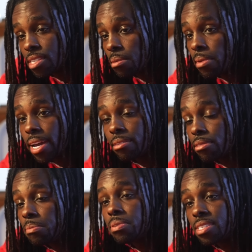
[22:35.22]
Somebody
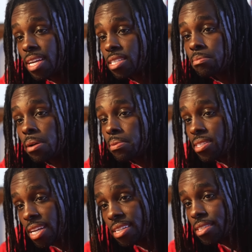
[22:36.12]
repossessed my
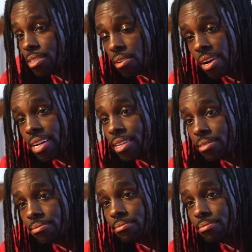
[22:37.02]
possessions, Granny.